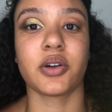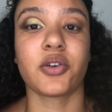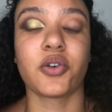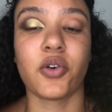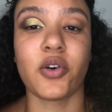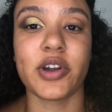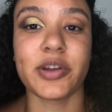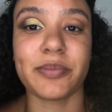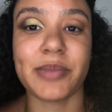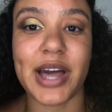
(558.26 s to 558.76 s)

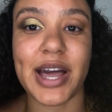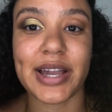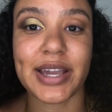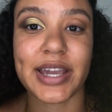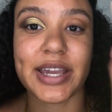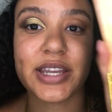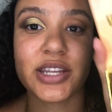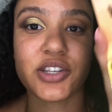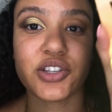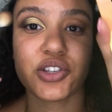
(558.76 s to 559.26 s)
Going back
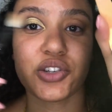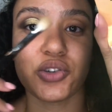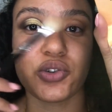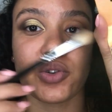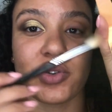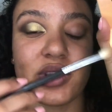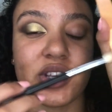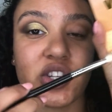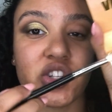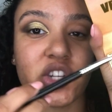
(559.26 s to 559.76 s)

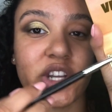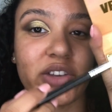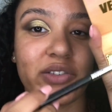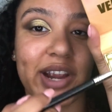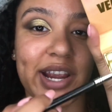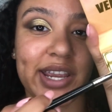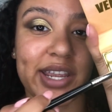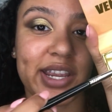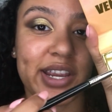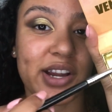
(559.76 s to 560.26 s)
into this shade
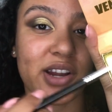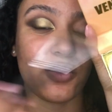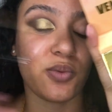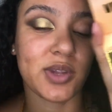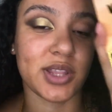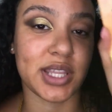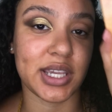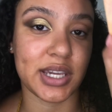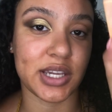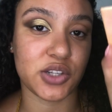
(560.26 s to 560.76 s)
right here
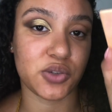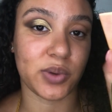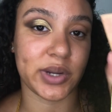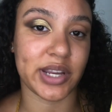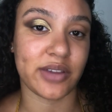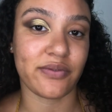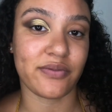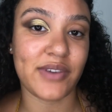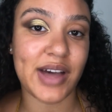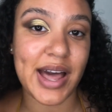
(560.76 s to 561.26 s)
with the
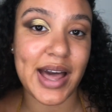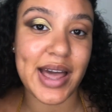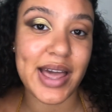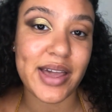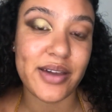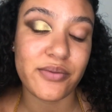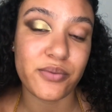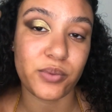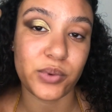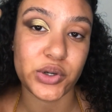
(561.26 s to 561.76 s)
E25,
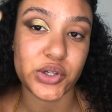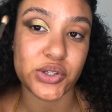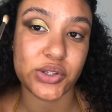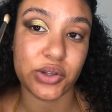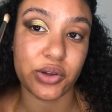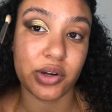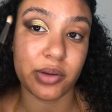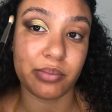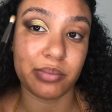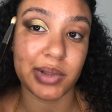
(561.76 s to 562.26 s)
we're just
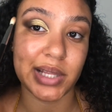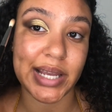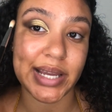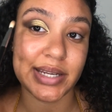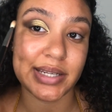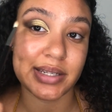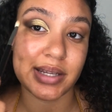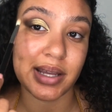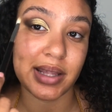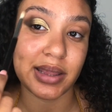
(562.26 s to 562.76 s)
gonna
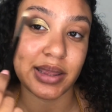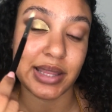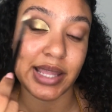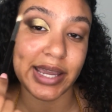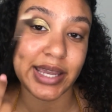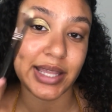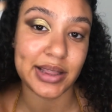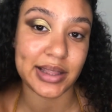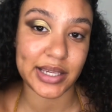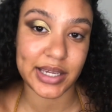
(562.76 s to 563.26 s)
blend
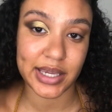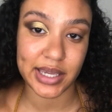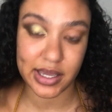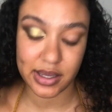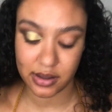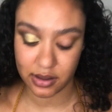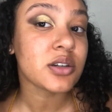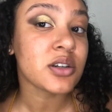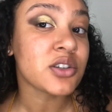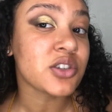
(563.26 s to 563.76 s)
lightly
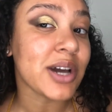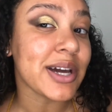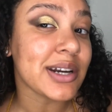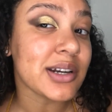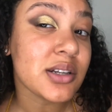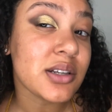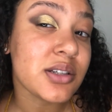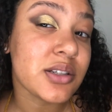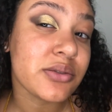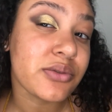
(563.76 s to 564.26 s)
to try
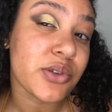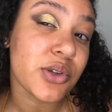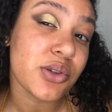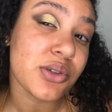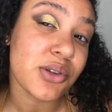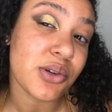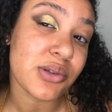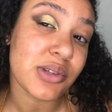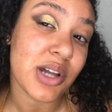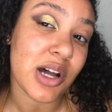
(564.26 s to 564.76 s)
to diffuse
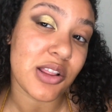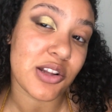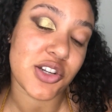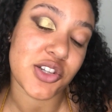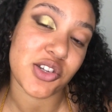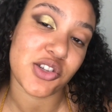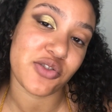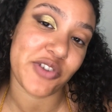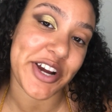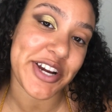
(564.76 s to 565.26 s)
those colors,
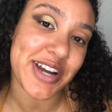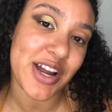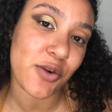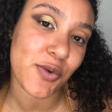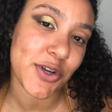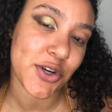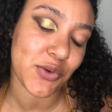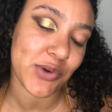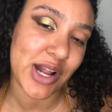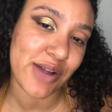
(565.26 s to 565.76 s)
because right now
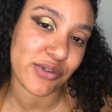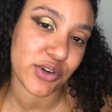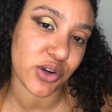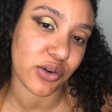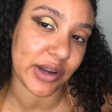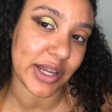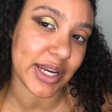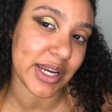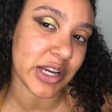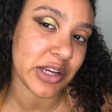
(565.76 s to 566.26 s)
we don't have a
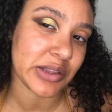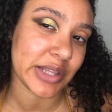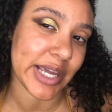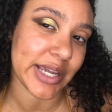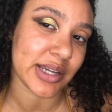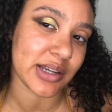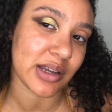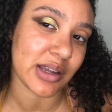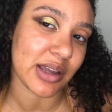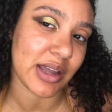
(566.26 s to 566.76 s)
gradient like
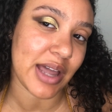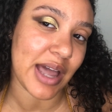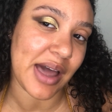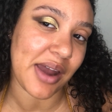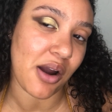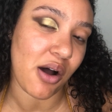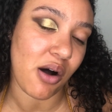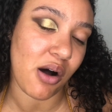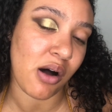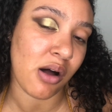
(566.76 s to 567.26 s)
at
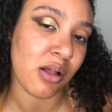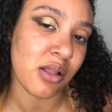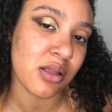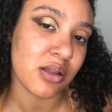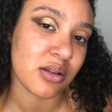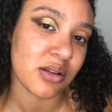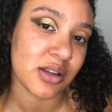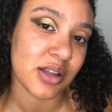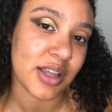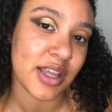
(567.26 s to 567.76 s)
all.
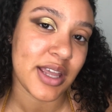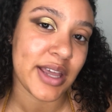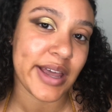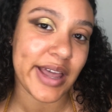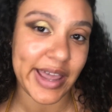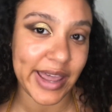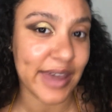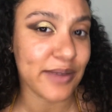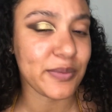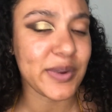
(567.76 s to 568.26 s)

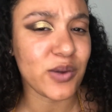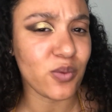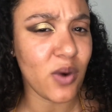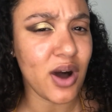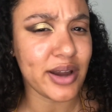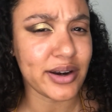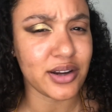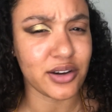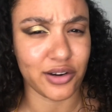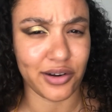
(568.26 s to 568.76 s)
And we
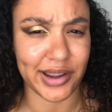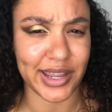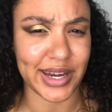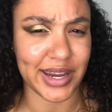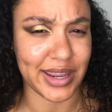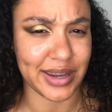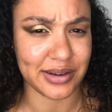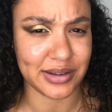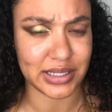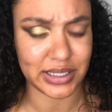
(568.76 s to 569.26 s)
want a
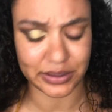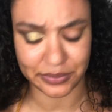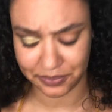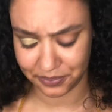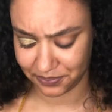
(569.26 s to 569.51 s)
gradient.